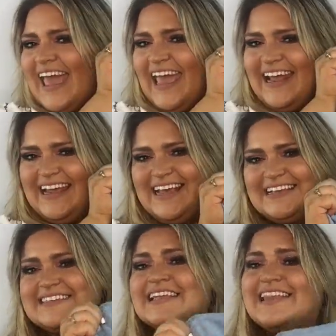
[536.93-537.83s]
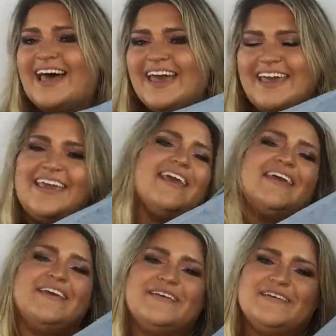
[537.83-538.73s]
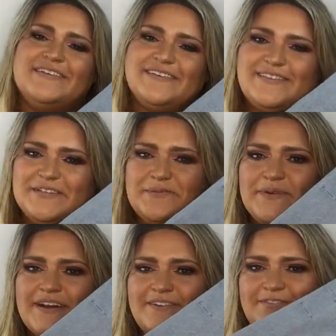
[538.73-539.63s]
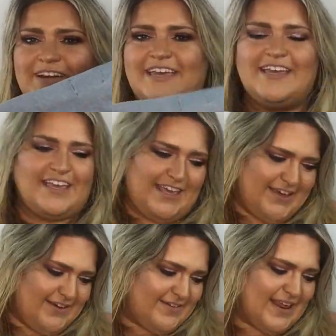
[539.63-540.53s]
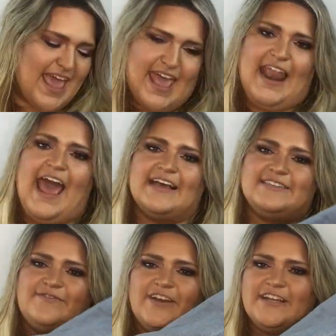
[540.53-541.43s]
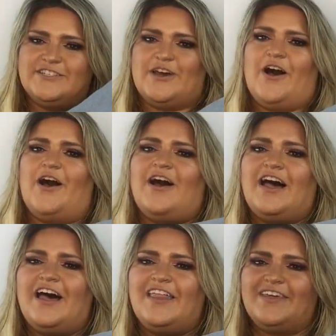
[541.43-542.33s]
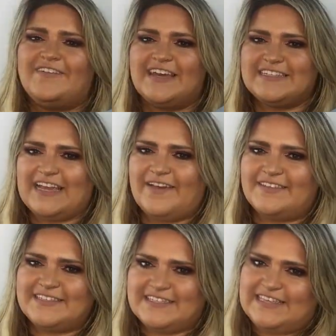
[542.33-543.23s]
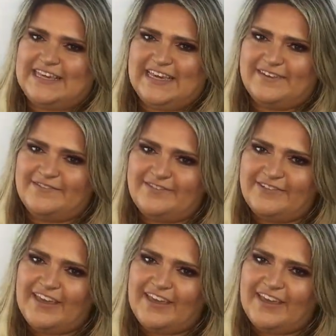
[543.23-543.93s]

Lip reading: It is like super freaking cute. It has Fringe all the way down the sleeve.